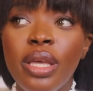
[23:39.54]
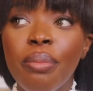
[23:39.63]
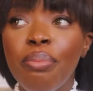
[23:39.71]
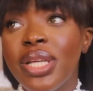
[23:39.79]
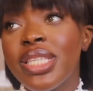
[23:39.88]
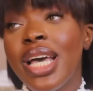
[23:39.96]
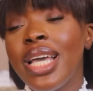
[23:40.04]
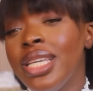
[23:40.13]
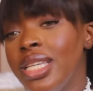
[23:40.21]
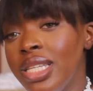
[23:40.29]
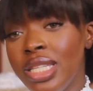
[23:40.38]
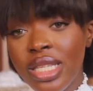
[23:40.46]
better
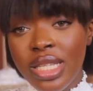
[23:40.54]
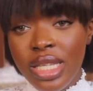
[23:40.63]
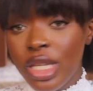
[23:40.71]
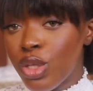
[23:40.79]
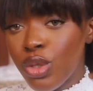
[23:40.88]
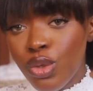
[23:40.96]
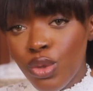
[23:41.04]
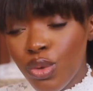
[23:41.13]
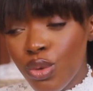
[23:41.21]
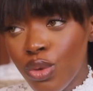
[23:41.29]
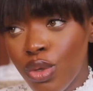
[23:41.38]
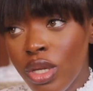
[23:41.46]
ease
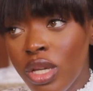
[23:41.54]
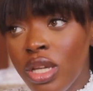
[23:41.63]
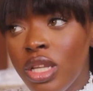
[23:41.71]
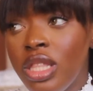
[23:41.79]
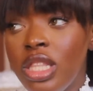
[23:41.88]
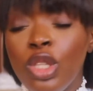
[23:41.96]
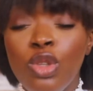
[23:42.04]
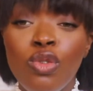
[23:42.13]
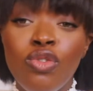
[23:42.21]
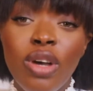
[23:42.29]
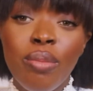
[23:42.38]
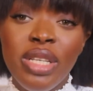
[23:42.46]
into the new
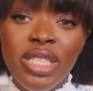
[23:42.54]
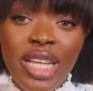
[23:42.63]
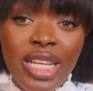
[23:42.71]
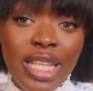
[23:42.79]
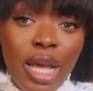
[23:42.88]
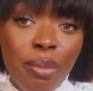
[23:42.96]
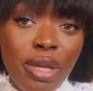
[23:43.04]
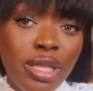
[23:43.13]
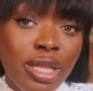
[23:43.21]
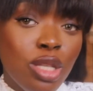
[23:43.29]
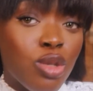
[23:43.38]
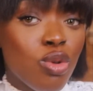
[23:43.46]
family dynamic,
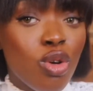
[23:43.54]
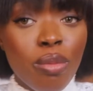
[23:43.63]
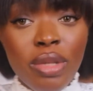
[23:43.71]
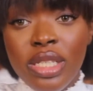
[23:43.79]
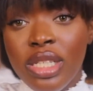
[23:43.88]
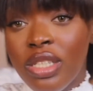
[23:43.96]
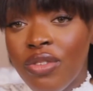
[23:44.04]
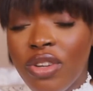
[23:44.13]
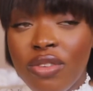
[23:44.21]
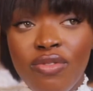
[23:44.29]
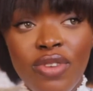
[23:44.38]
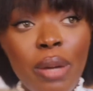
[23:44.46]
they're two completely
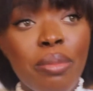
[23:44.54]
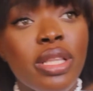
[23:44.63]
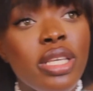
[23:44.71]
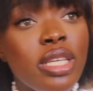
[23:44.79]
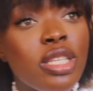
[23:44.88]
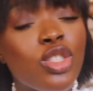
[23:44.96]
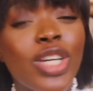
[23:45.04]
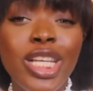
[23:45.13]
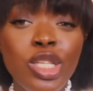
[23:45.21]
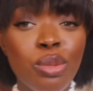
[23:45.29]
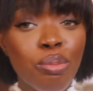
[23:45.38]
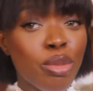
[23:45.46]
different families trying
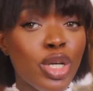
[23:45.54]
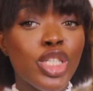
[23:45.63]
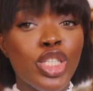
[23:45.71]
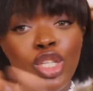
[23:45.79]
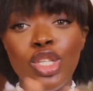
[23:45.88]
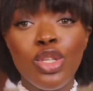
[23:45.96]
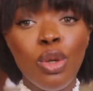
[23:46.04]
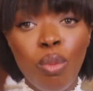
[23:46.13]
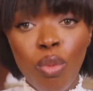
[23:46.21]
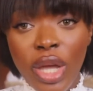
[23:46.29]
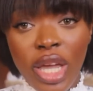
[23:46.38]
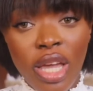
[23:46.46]
to merge in
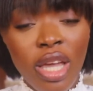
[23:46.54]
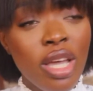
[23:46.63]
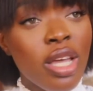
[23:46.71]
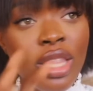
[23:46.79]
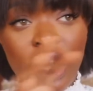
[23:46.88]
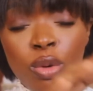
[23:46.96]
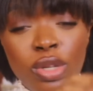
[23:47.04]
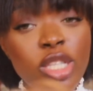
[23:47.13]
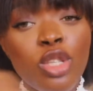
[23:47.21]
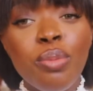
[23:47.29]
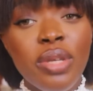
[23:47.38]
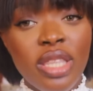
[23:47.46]
some way, there will
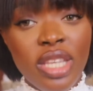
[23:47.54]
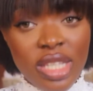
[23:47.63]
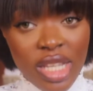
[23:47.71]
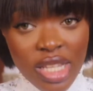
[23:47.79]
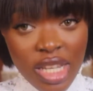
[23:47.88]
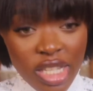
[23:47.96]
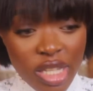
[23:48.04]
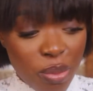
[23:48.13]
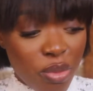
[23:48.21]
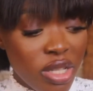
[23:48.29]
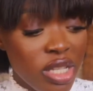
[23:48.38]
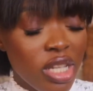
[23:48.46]
still be things that are
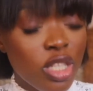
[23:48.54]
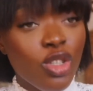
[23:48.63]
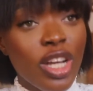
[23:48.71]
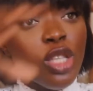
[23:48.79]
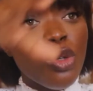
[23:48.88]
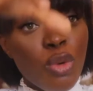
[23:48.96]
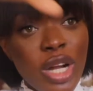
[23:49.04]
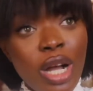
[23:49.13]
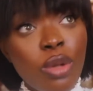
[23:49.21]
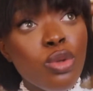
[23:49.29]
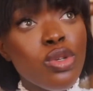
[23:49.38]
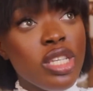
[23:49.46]
separated. Try to work
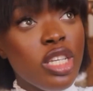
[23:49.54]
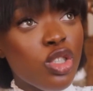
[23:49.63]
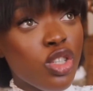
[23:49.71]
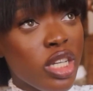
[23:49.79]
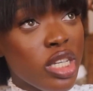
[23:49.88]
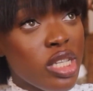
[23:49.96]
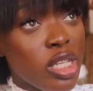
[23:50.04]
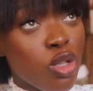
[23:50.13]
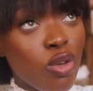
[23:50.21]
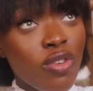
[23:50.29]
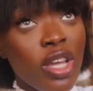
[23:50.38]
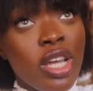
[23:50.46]
out those intricacies
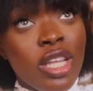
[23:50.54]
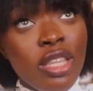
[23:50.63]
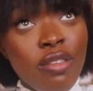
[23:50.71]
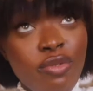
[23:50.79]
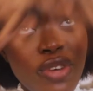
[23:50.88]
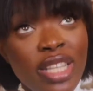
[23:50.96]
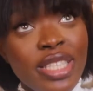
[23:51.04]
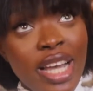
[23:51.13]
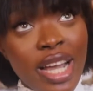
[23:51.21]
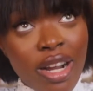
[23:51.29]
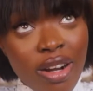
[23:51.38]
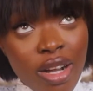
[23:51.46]
of the Venn
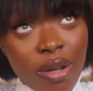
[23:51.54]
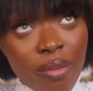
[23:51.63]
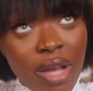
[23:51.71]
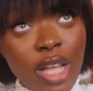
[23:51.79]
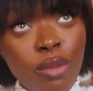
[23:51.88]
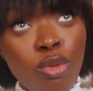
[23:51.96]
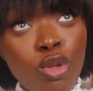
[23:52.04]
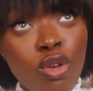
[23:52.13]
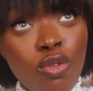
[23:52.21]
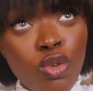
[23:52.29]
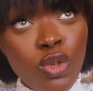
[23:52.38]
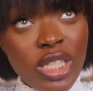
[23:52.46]
diagram and both
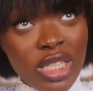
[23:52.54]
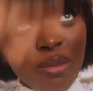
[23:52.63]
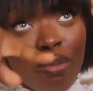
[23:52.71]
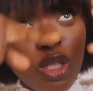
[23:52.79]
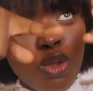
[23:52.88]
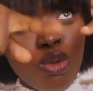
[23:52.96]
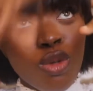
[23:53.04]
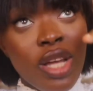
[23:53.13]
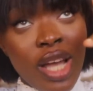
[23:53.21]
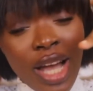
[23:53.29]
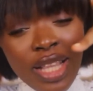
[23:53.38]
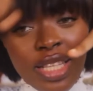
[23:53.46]
of you in the middle,
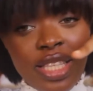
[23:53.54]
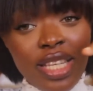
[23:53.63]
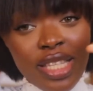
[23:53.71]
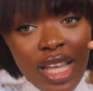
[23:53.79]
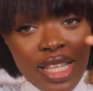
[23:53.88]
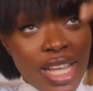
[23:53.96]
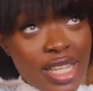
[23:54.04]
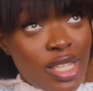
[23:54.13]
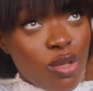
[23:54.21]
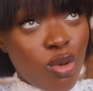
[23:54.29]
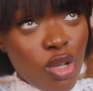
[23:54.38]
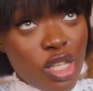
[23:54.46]
and the things that are
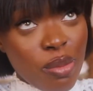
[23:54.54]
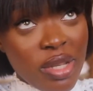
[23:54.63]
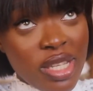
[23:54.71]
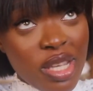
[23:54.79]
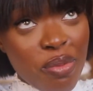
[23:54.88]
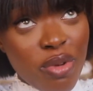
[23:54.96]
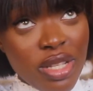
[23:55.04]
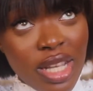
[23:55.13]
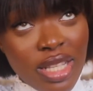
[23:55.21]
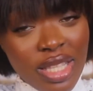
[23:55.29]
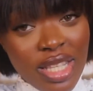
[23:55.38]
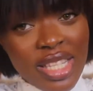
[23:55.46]
still going to be separate
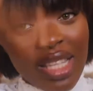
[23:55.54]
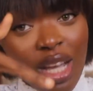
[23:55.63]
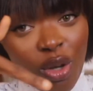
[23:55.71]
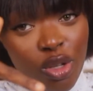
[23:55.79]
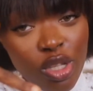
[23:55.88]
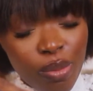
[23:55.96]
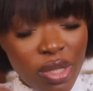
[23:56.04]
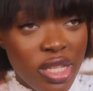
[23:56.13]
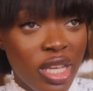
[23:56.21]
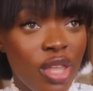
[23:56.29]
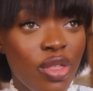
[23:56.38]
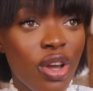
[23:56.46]
and the things that are going to be
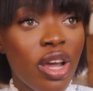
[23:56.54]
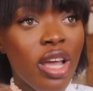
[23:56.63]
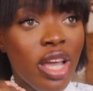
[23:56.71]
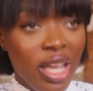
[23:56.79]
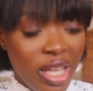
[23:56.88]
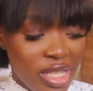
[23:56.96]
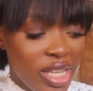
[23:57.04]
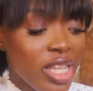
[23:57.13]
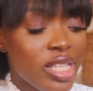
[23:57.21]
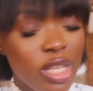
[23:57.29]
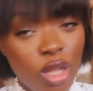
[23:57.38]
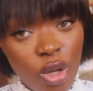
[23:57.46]
together. It
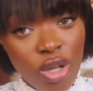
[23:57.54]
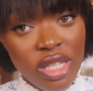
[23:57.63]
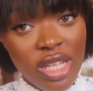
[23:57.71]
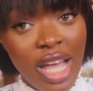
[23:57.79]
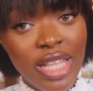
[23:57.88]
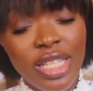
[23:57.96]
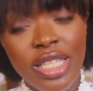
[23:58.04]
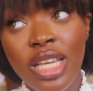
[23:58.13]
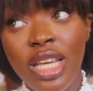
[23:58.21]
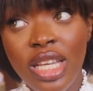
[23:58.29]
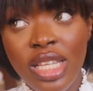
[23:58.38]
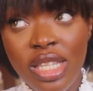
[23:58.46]
takes a lot, and it
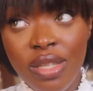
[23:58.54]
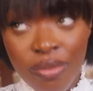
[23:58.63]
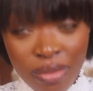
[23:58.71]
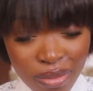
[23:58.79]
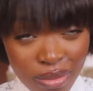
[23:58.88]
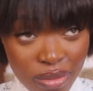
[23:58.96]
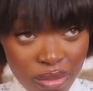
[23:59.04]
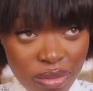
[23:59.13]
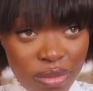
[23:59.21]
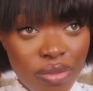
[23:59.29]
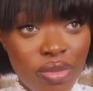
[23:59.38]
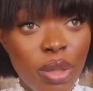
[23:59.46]
takes
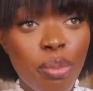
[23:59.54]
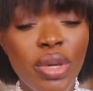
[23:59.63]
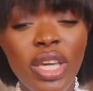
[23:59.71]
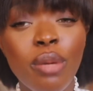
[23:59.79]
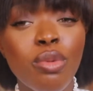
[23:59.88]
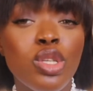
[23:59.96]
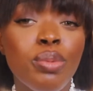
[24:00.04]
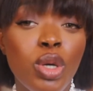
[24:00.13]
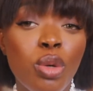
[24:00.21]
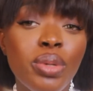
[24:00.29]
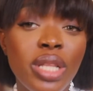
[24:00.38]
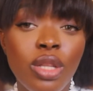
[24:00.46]
being able to be
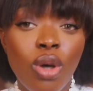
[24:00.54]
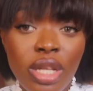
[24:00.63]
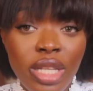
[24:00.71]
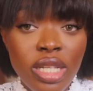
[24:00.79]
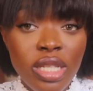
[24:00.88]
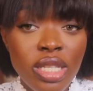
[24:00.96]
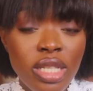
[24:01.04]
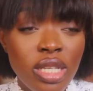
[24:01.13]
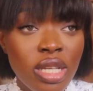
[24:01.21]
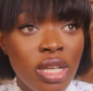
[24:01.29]
open and honest.